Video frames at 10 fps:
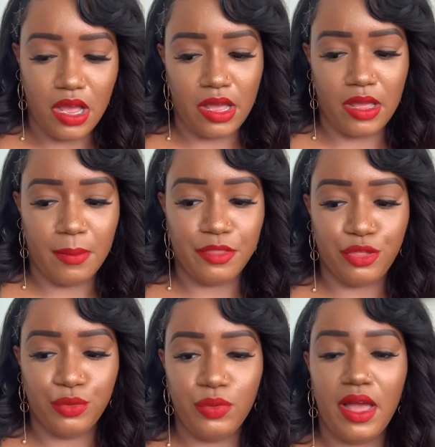um,
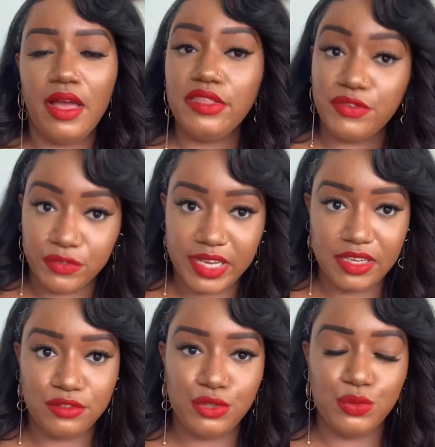through other
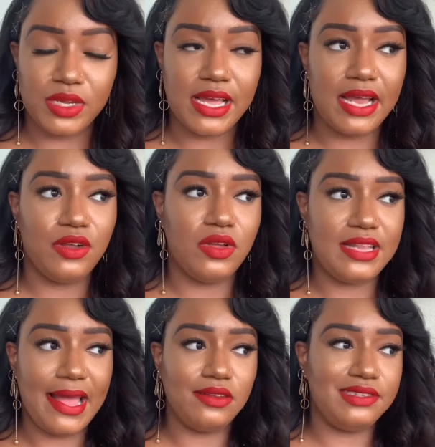friends who were kind of on
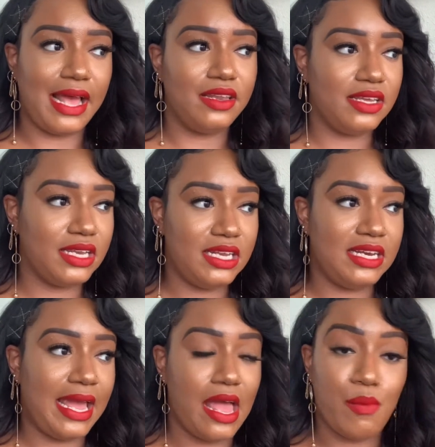the outside looking in
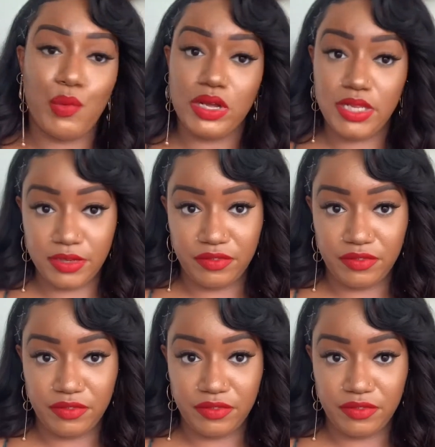and had more clear